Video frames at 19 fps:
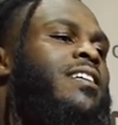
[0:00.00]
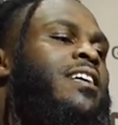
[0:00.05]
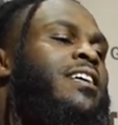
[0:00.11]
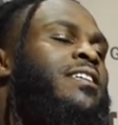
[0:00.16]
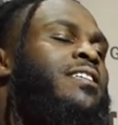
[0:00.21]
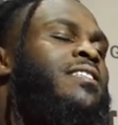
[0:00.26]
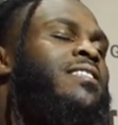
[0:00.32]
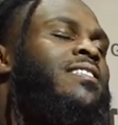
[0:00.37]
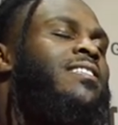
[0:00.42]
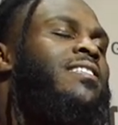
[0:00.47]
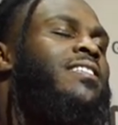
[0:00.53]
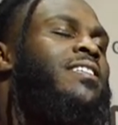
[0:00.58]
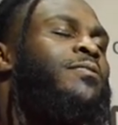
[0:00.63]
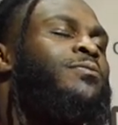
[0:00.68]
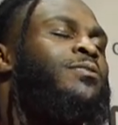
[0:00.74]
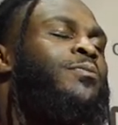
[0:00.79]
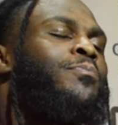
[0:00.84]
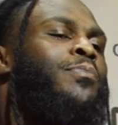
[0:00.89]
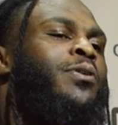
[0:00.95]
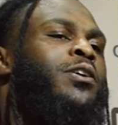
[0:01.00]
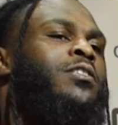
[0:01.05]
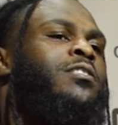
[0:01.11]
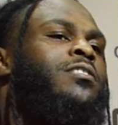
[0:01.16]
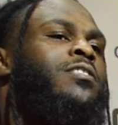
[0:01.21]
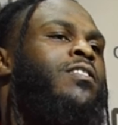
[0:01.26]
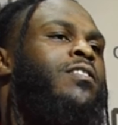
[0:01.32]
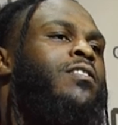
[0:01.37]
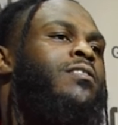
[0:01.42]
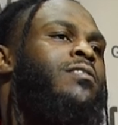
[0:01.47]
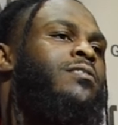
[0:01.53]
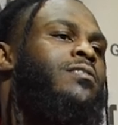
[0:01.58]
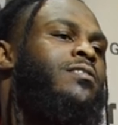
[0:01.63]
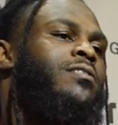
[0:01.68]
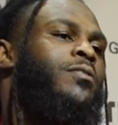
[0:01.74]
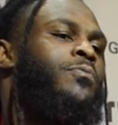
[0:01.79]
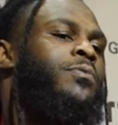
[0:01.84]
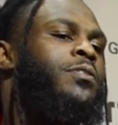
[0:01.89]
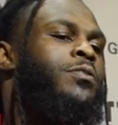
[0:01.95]
it was a bird's call,
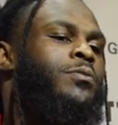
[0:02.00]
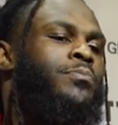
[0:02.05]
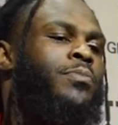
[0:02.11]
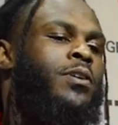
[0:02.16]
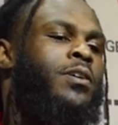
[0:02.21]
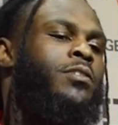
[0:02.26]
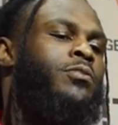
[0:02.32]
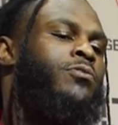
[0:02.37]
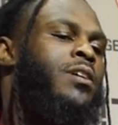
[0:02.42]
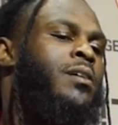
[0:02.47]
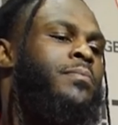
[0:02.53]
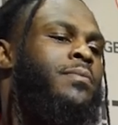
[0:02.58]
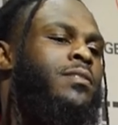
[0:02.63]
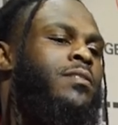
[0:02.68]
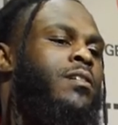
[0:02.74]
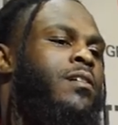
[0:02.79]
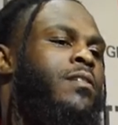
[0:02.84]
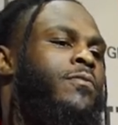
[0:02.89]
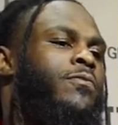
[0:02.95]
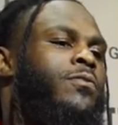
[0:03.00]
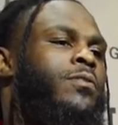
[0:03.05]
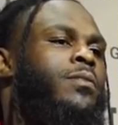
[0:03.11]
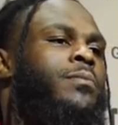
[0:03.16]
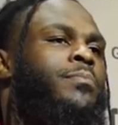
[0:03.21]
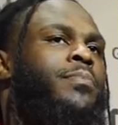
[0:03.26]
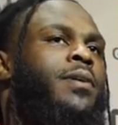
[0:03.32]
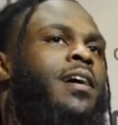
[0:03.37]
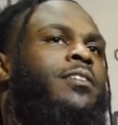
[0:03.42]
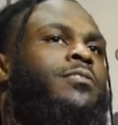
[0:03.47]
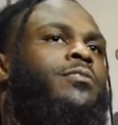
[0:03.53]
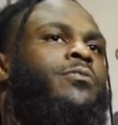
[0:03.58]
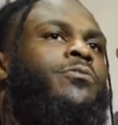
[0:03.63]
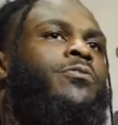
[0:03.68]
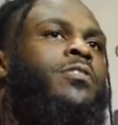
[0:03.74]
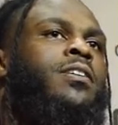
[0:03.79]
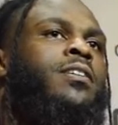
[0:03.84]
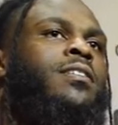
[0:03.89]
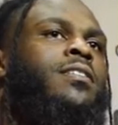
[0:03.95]
so we used bird's rabbit's call for pass or
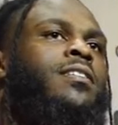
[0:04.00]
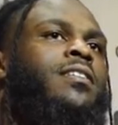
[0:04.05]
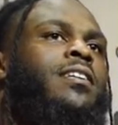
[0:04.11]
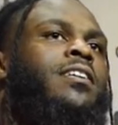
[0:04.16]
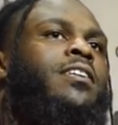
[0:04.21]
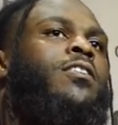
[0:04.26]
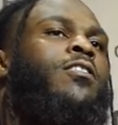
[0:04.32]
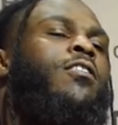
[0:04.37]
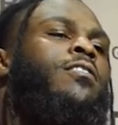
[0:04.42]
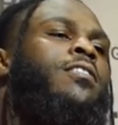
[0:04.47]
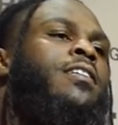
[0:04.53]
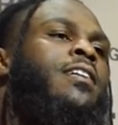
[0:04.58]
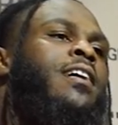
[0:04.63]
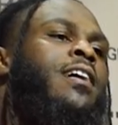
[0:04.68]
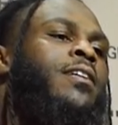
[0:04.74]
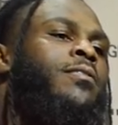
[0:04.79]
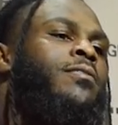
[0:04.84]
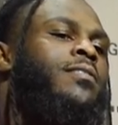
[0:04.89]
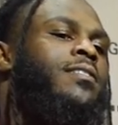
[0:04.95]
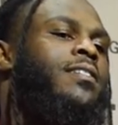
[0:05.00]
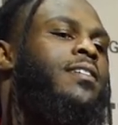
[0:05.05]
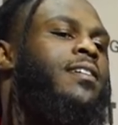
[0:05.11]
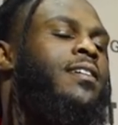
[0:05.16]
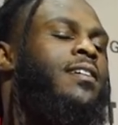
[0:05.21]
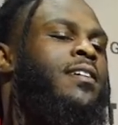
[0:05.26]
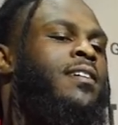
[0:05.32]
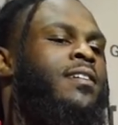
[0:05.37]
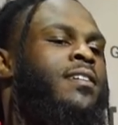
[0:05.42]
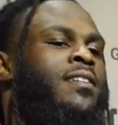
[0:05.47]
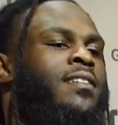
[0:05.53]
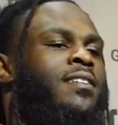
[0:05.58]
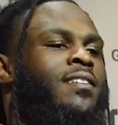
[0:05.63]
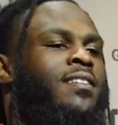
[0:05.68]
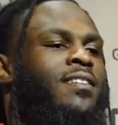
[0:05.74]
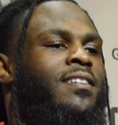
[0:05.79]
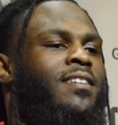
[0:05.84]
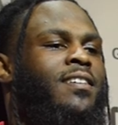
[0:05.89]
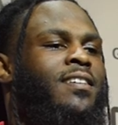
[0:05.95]
run. He called it out, and
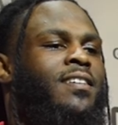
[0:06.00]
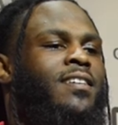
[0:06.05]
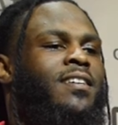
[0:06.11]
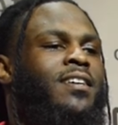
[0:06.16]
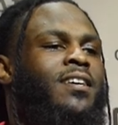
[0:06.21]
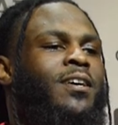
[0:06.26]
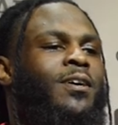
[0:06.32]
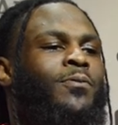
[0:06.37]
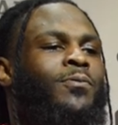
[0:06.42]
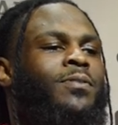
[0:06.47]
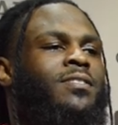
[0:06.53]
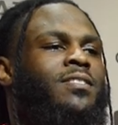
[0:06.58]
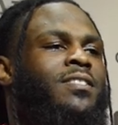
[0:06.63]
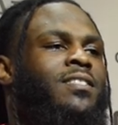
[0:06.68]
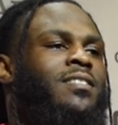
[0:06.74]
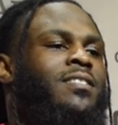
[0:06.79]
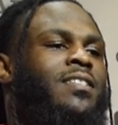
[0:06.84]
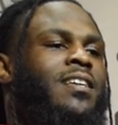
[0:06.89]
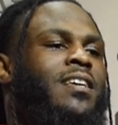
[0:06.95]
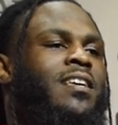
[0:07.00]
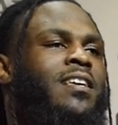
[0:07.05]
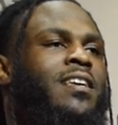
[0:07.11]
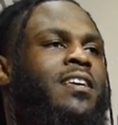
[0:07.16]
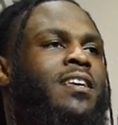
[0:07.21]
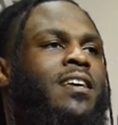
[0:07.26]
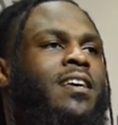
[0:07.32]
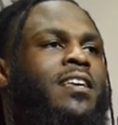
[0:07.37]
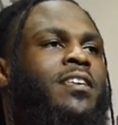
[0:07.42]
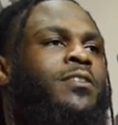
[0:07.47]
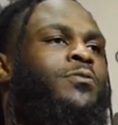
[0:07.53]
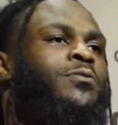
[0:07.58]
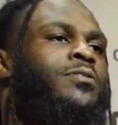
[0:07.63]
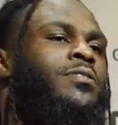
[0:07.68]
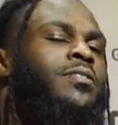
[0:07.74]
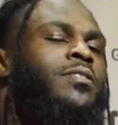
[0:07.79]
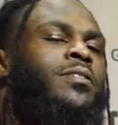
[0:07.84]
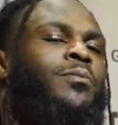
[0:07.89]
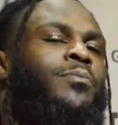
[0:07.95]
it was just, he
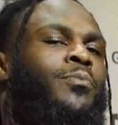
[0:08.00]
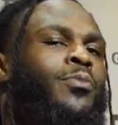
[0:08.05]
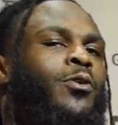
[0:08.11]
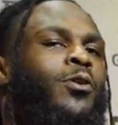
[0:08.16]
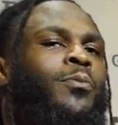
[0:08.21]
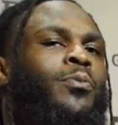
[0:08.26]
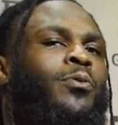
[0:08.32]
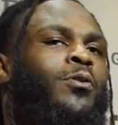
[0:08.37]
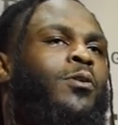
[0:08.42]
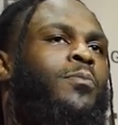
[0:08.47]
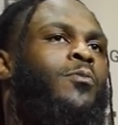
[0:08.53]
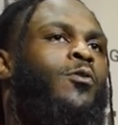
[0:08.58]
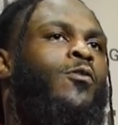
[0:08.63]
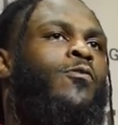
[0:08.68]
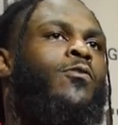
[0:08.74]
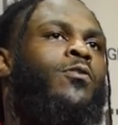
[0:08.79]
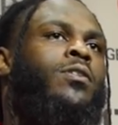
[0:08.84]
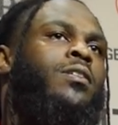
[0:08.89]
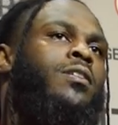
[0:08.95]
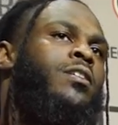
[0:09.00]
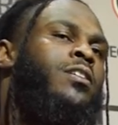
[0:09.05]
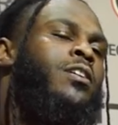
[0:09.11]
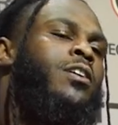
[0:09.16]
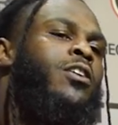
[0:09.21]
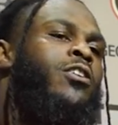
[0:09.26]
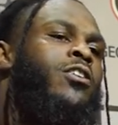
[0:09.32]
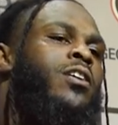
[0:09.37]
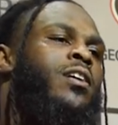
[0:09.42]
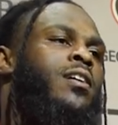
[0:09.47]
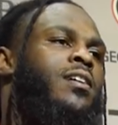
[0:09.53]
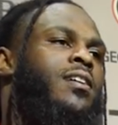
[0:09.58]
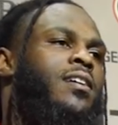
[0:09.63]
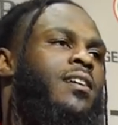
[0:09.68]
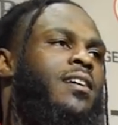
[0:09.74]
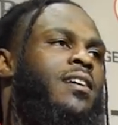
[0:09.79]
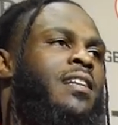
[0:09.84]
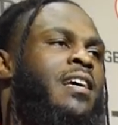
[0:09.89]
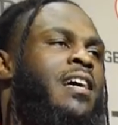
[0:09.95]
used a bull pull move on a guard
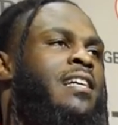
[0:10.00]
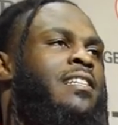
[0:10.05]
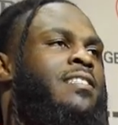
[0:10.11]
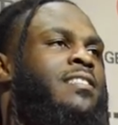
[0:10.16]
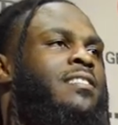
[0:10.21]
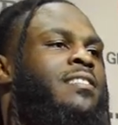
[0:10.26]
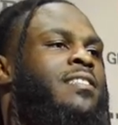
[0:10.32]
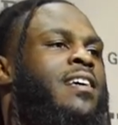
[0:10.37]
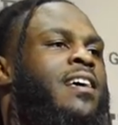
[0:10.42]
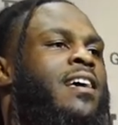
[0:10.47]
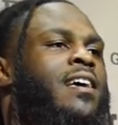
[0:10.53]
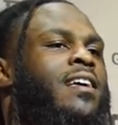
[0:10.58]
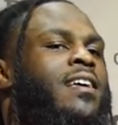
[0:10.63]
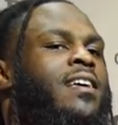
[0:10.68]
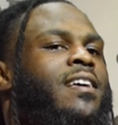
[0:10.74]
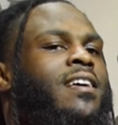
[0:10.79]
and got the sack,